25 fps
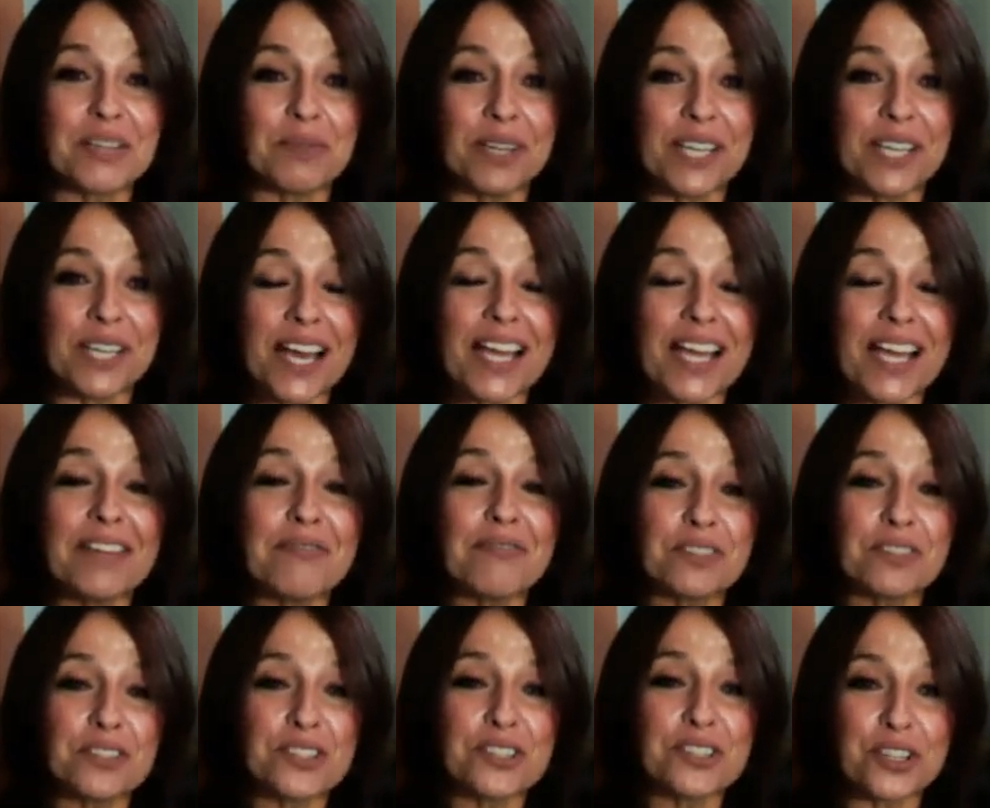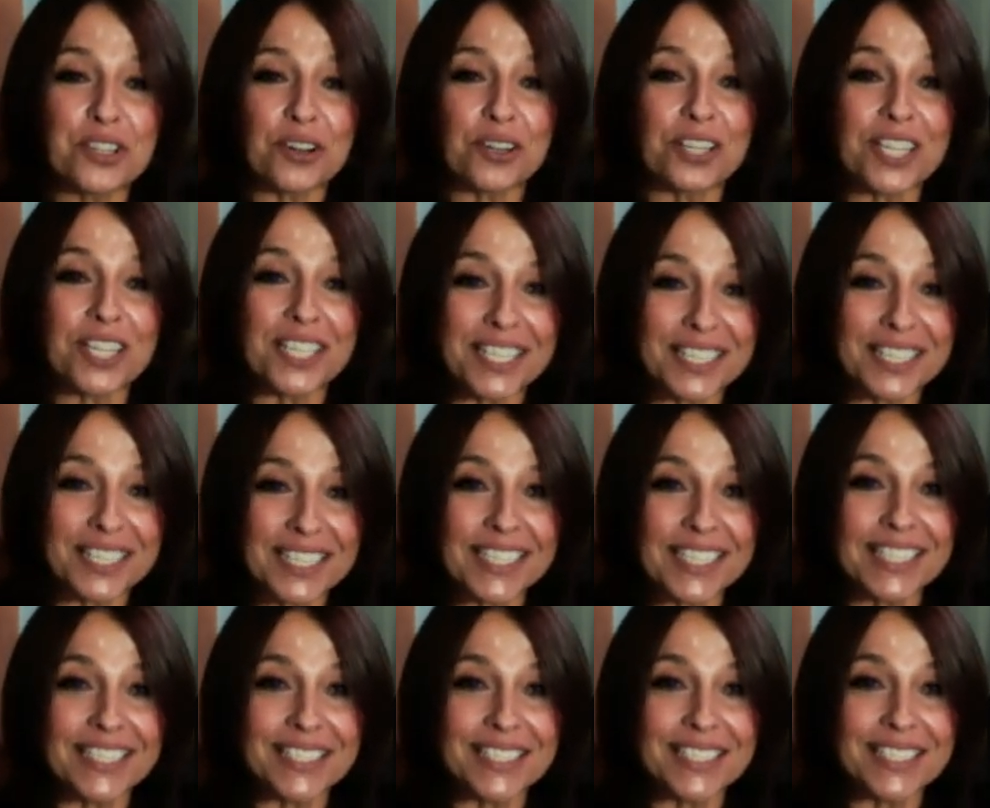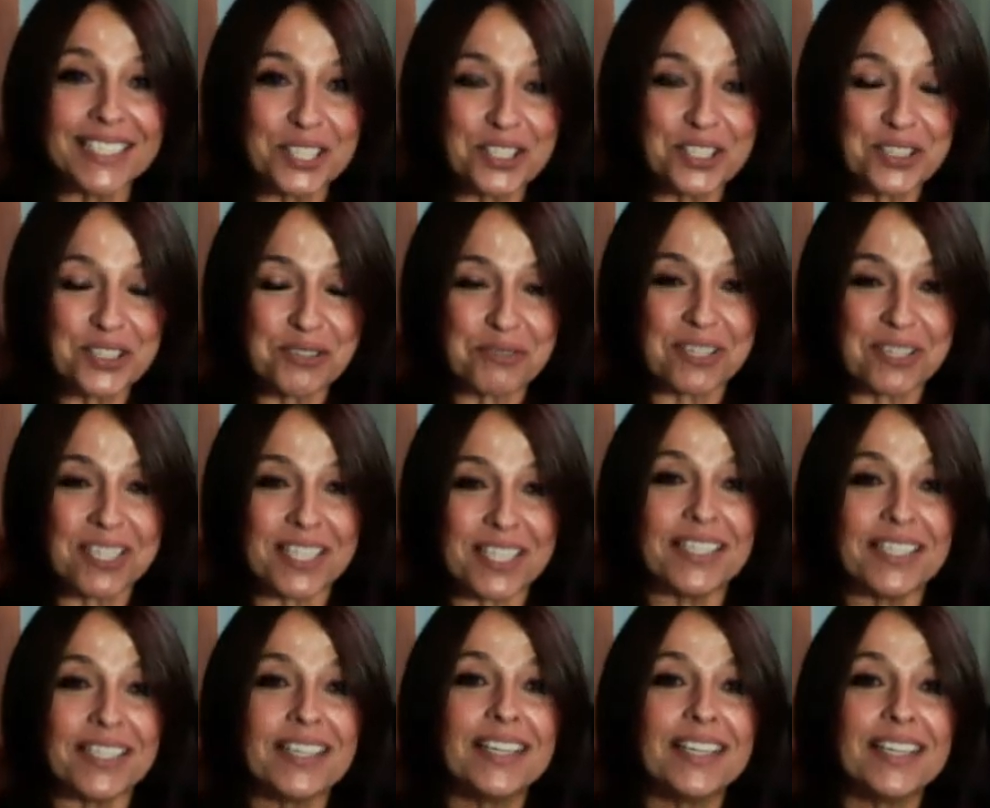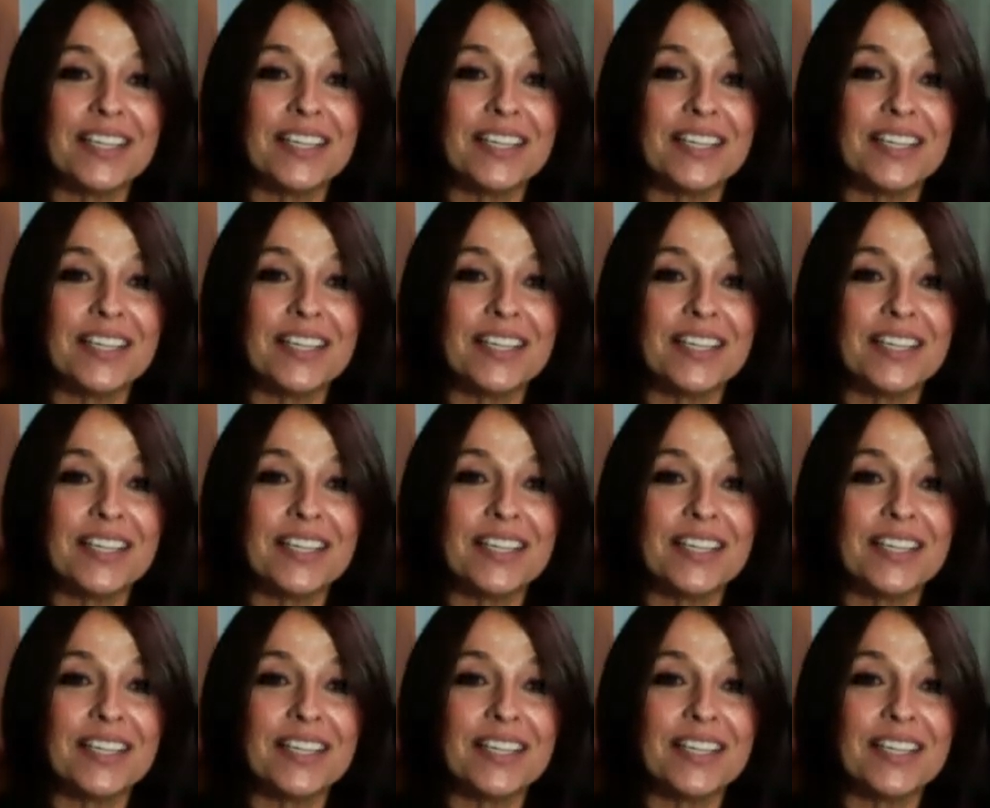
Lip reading: When I first started in the industry,